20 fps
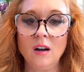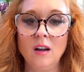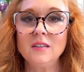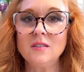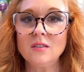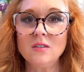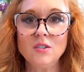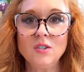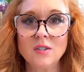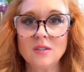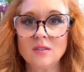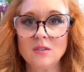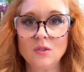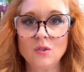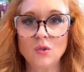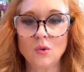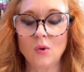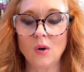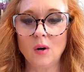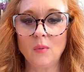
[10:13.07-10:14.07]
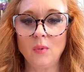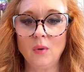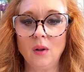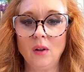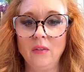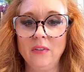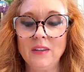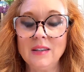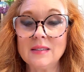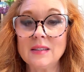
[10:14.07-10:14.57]
These are just
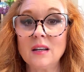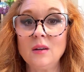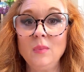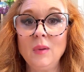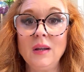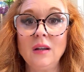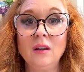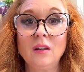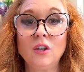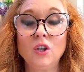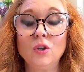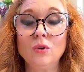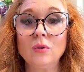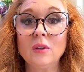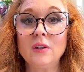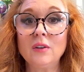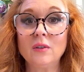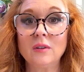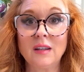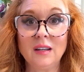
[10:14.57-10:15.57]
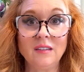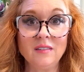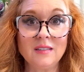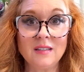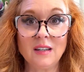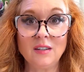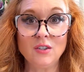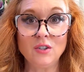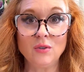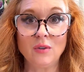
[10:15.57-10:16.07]
adorable. These could be cute little gifts
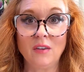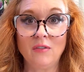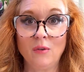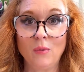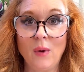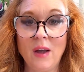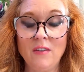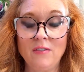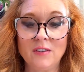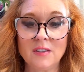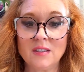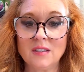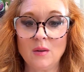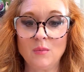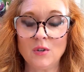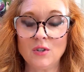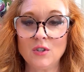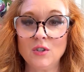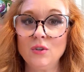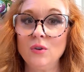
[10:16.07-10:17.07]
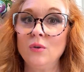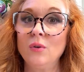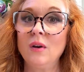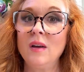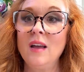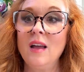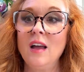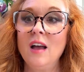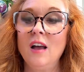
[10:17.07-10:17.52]
that you give away for summer too.